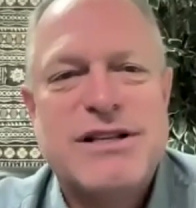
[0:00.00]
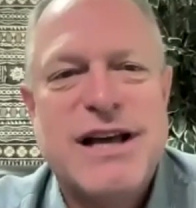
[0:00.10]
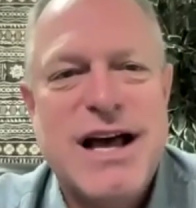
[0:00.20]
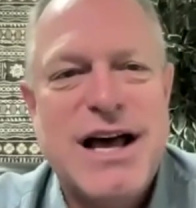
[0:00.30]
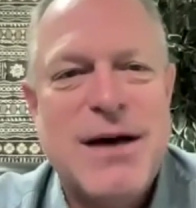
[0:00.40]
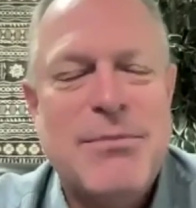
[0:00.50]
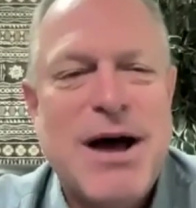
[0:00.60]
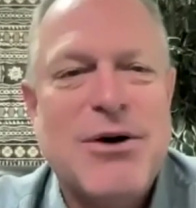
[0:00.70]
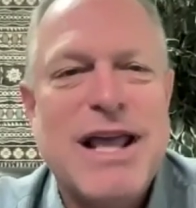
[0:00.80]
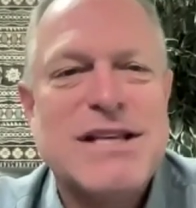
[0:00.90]

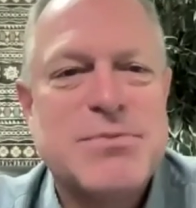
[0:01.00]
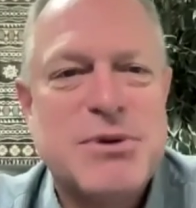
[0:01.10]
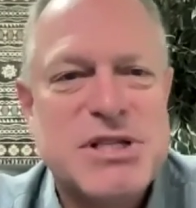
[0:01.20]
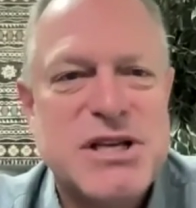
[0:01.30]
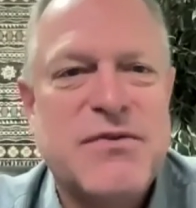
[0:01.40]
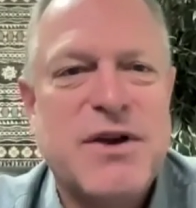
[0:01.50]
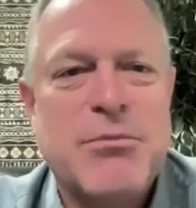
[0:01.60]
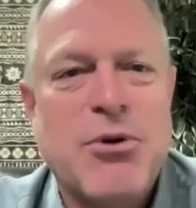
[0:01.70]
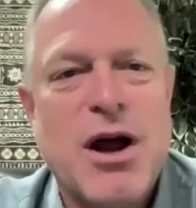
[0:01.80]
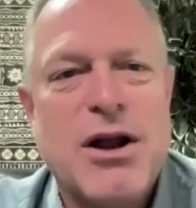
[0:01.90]
a specific
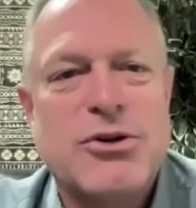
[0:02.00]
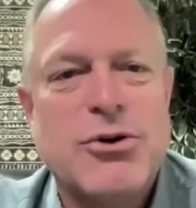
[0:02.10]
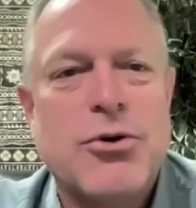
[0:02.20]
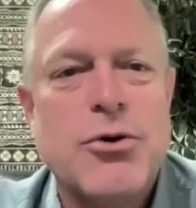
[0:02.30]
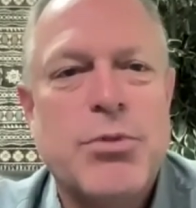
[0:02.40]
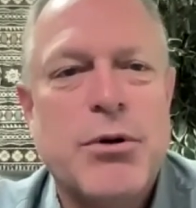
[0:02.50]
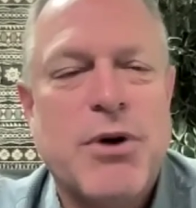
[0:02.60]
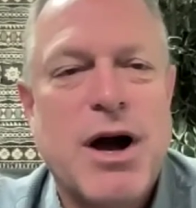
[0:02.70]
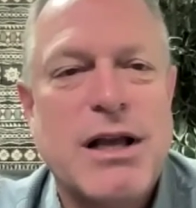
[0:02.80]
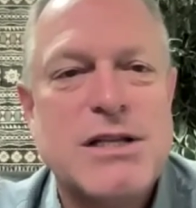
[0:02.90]
product or group of
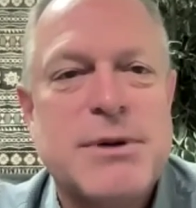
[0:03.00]
products.